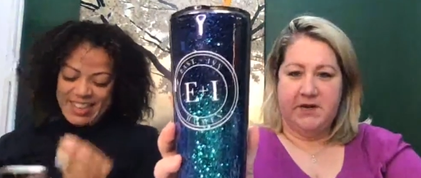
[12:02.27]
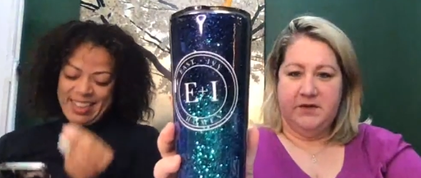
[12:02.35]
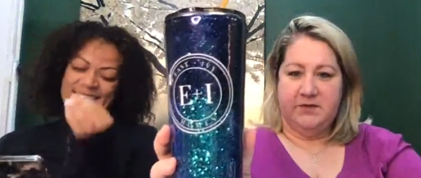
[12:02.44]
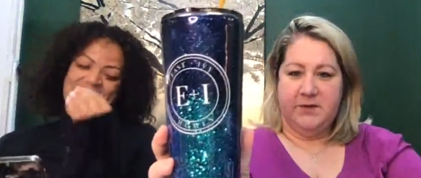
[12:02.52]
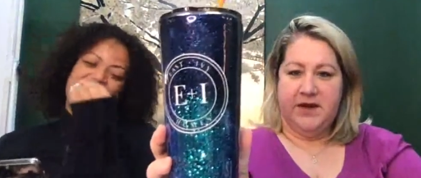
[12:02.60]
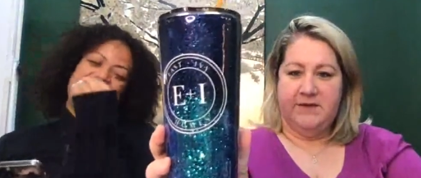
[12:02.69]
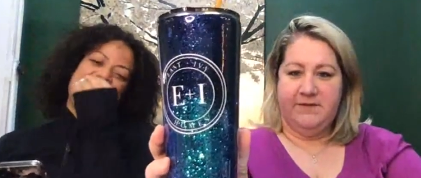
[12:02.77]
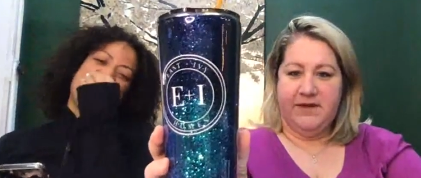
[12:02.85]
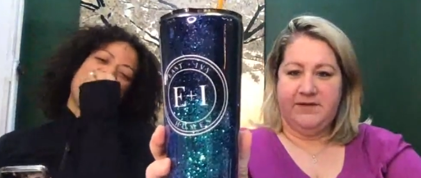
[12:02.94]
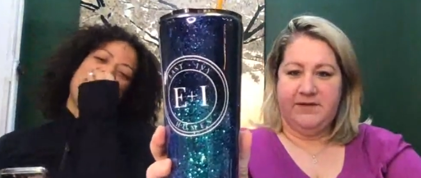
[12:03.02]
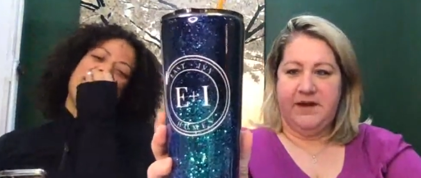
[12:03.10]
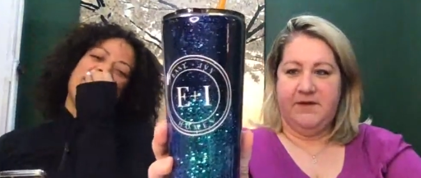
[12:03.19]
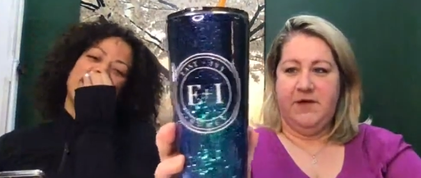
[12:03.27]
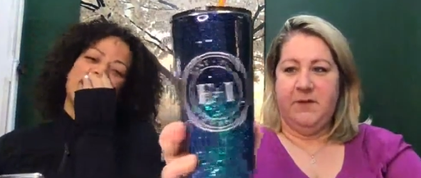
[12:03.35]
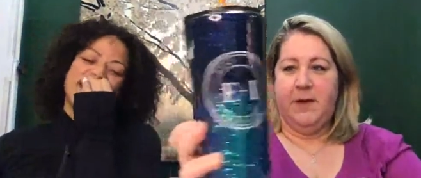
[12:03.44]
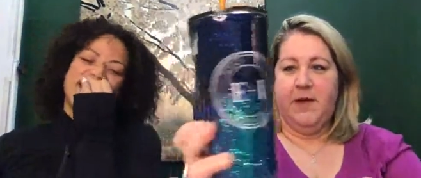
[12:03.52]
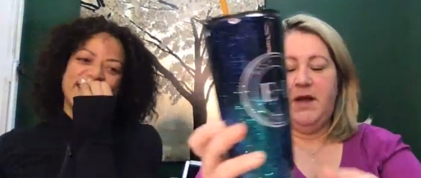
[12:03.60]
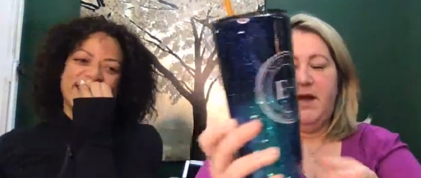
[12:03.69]
Speaker 1: So we have the East and Ivy on the
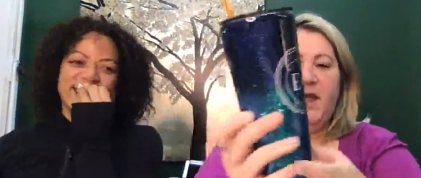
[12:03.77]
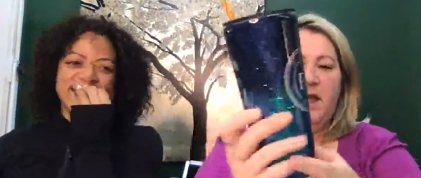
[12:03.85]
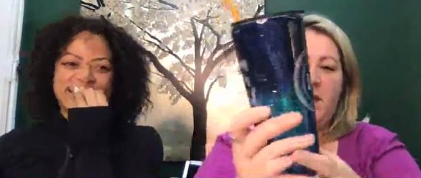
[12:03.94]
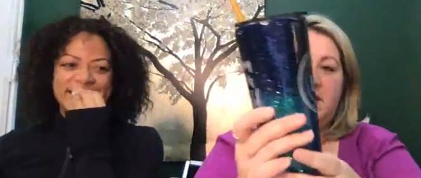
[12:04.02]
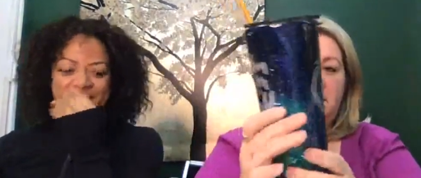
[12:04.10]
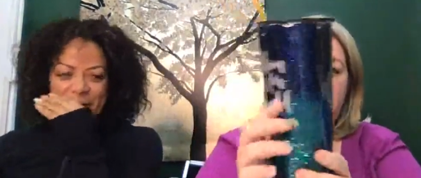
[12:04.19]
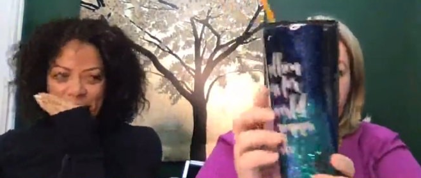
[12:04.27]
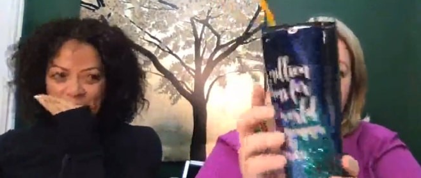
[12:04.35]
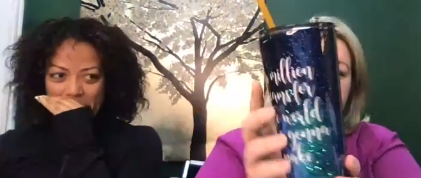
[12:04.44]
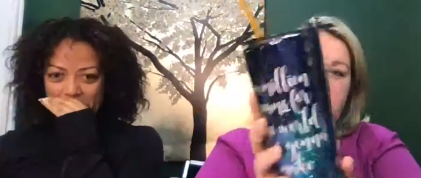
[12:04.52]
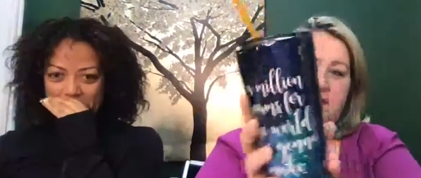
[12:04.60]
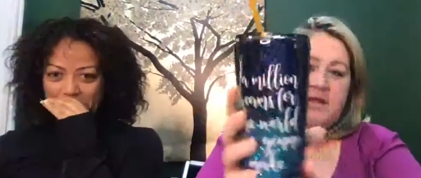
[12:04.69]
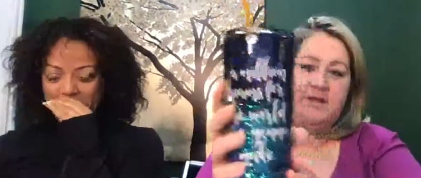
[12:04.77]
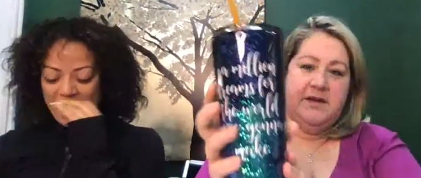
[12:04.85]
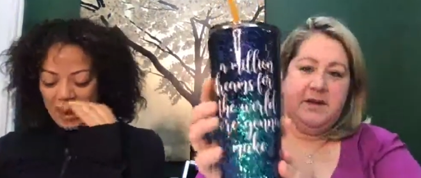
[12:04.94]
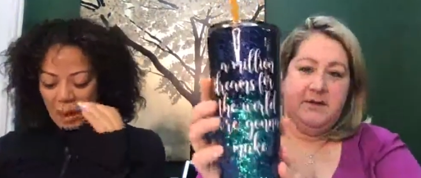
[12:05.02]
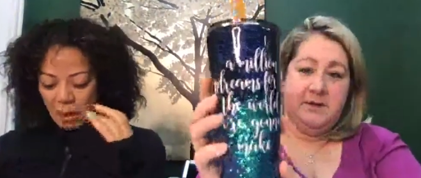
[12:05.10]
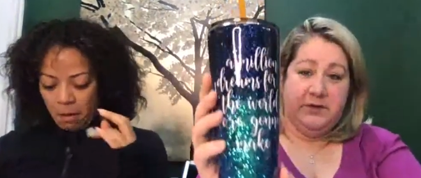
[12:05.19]
back, and if you would have seen me last
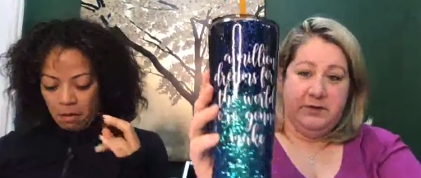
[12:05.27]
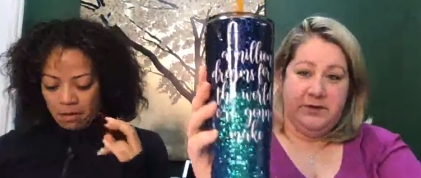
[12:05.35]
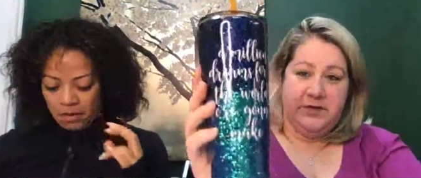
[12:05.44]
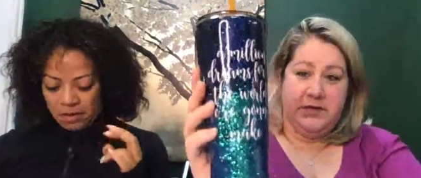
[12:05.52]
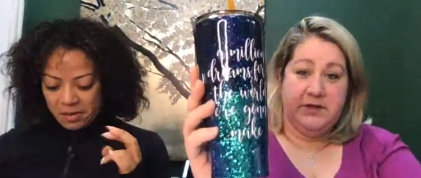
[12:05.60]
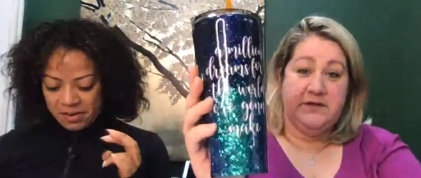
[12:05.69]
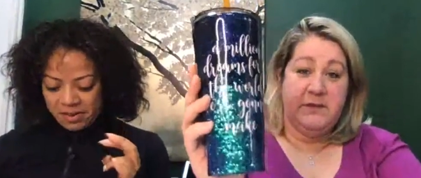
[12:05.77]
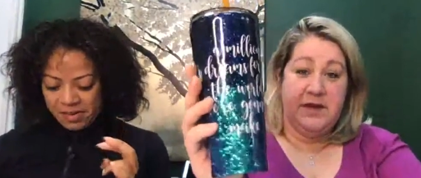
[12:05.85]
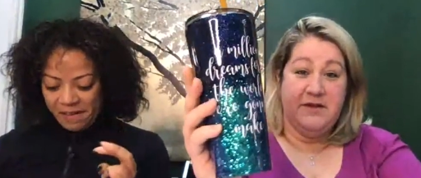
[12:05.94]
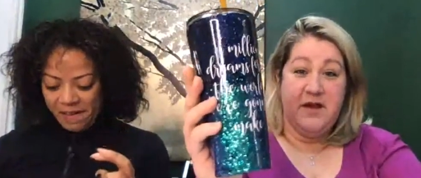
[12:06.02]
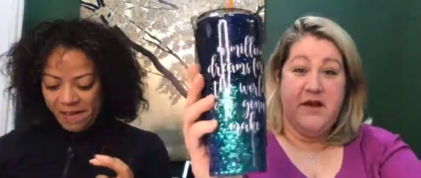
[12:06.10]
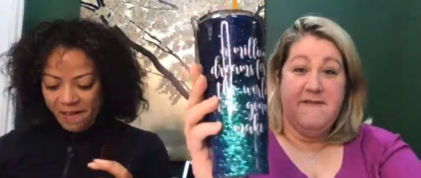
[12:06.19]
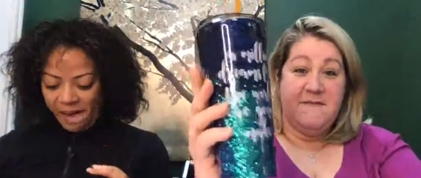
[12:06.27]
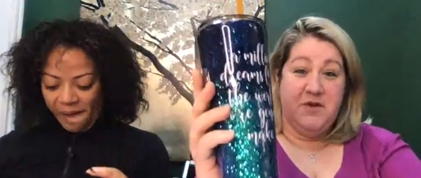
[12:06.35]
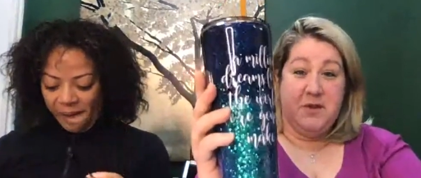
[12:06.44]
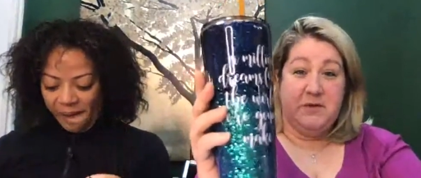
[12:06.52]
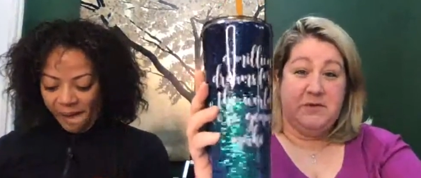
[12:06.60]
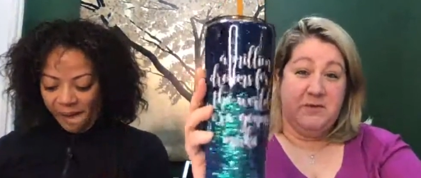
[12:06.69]
night, it was really ridiculous. My, for
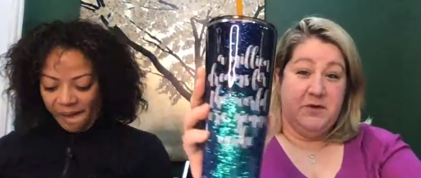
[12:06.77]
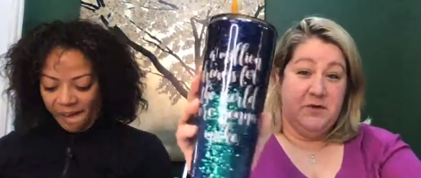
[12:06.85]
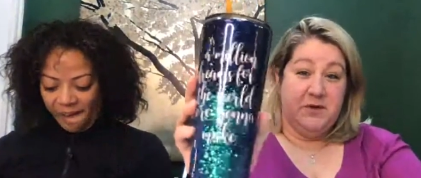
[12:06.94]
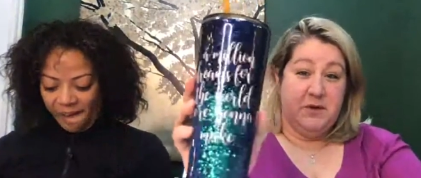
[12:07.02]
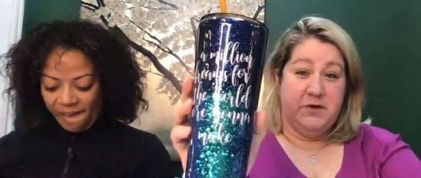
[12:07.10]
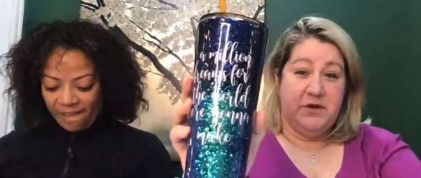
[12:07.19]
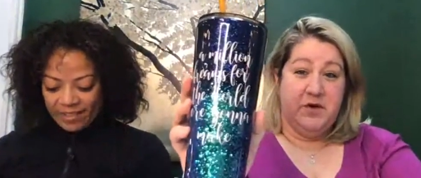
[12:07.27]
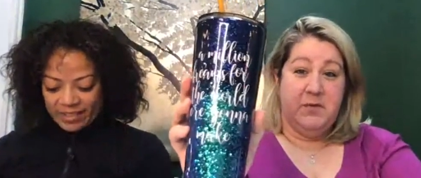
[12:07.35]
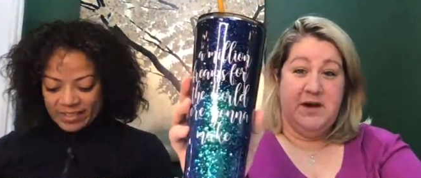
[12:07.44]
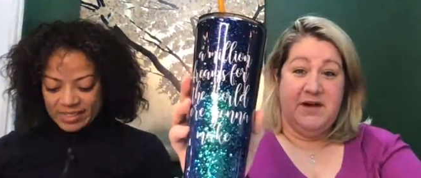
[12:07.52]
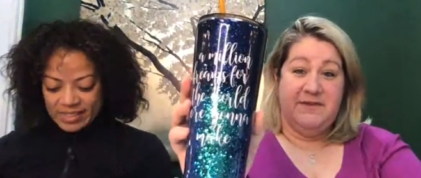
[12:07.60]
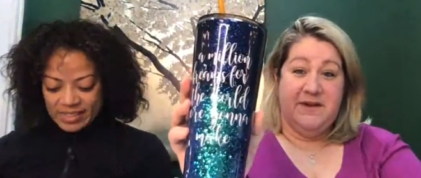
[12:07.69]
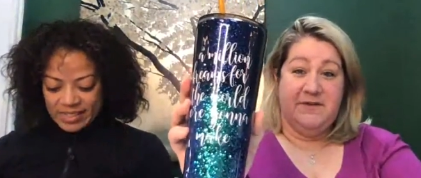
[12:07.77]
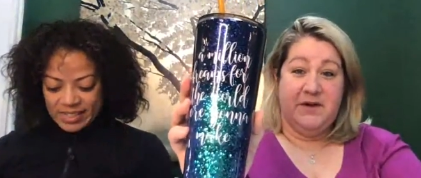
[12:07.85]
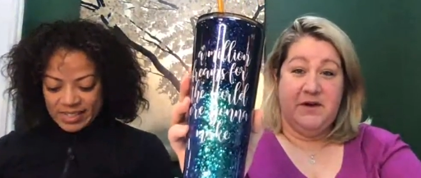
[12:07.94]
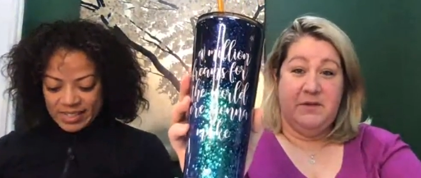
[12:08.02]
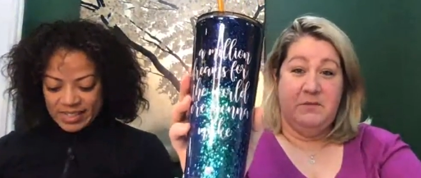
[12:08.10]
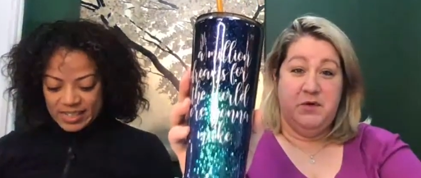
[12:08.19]
those of you who don't know, my
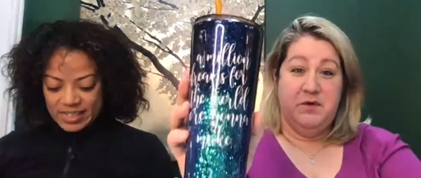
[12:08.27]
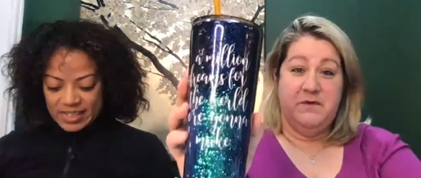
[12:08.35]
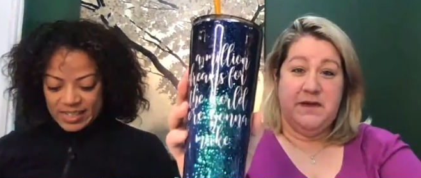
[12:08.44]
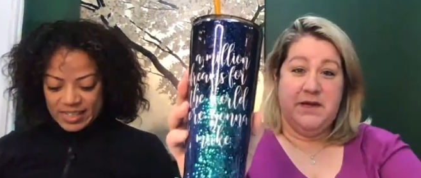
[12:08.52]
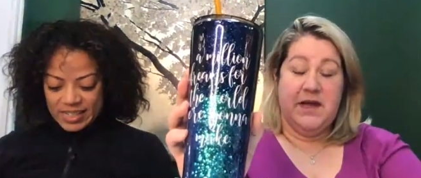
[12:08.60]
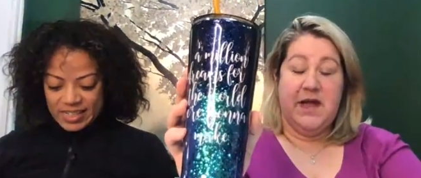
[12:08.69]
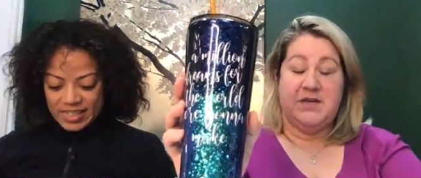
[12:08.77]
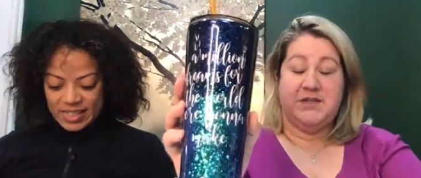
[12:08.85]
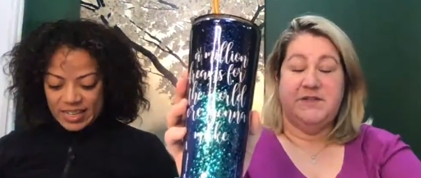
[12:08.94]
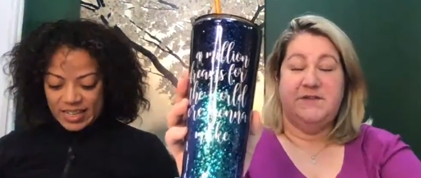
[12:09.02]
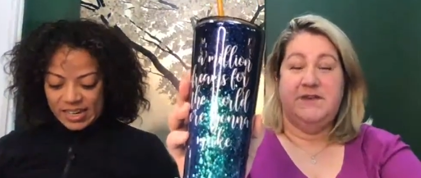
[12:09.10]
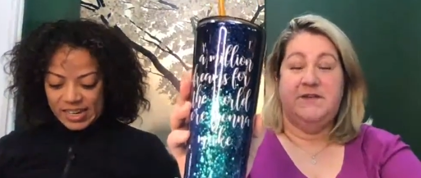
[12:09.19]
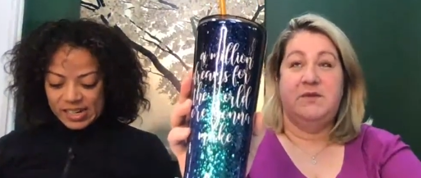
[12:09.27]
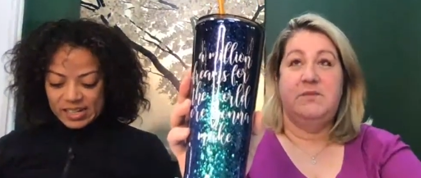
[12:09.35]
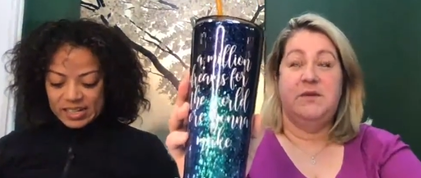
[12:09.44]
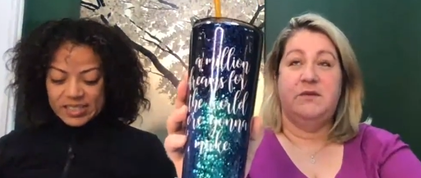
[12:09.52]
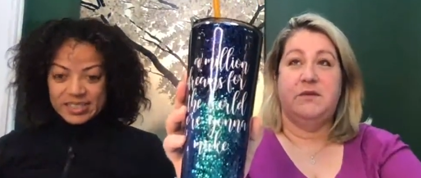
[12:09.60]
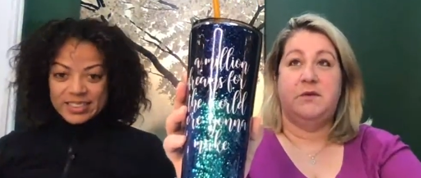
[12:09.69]
favorite movie, actually favorite
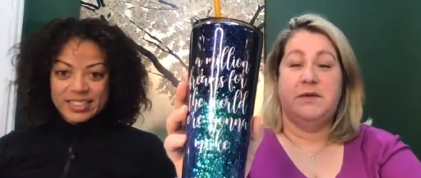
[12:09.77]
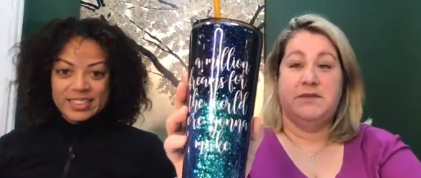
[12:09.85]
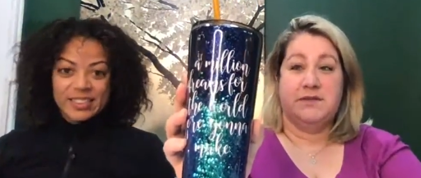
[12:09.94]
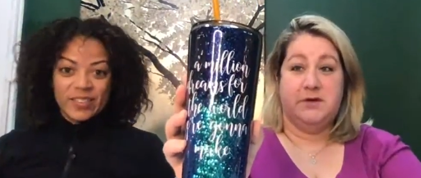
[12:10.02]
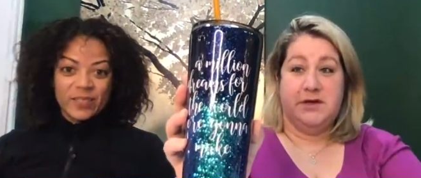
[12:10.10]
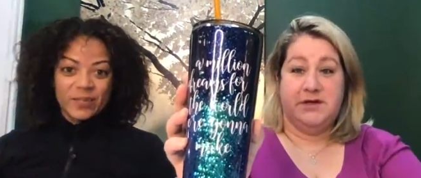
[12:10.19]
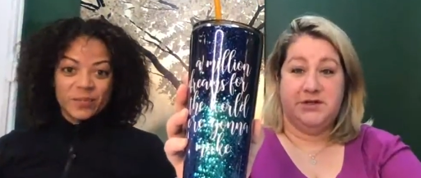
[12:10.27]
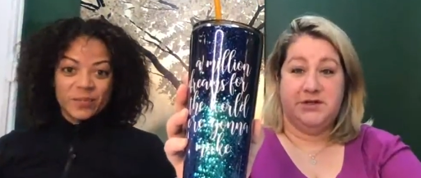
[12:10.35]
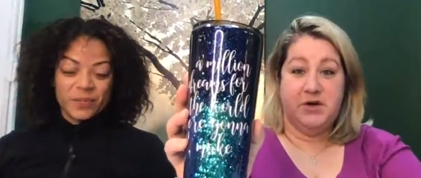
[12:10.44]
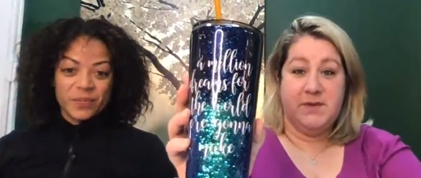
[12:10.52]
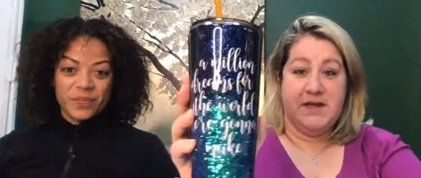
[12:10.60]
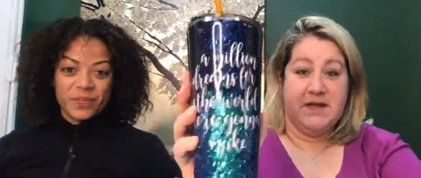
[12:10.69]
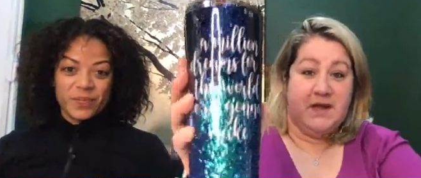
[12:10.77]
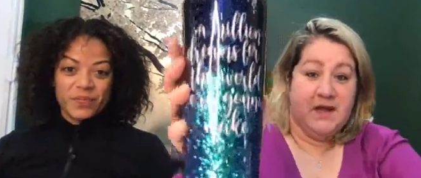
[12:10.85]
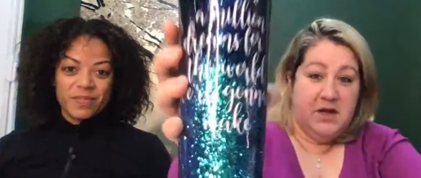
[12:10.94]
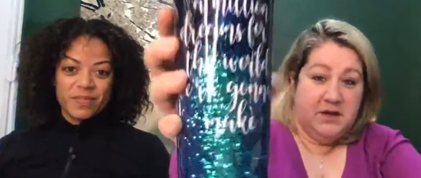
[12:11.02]
musical, is The Greatest Showman.